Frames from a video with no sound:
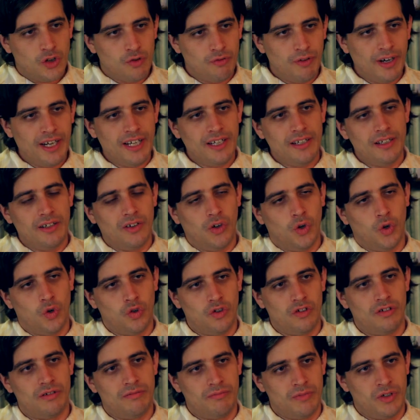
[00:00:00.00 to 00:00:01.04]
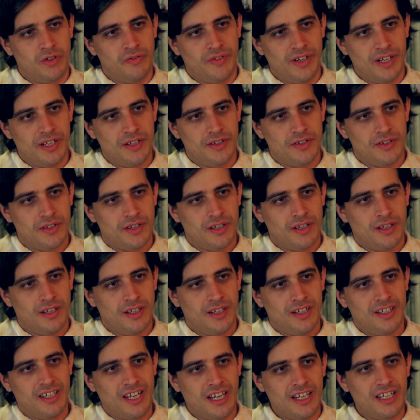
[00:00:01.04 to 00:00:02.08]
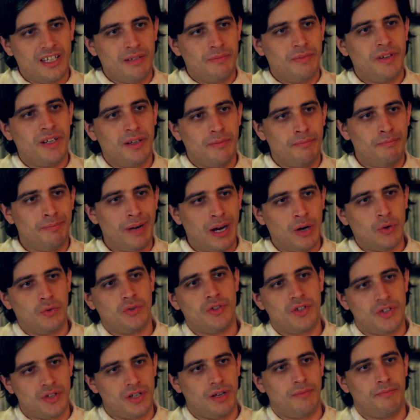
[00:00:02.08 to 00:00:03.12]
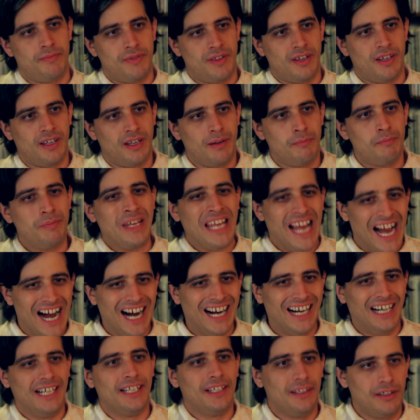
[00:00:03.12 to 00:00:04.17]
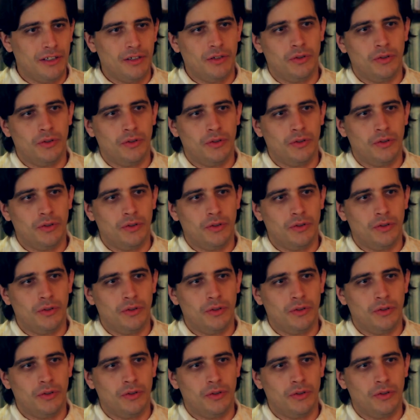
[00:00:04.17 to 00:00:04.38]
Great horror movies tend to be about something beyond the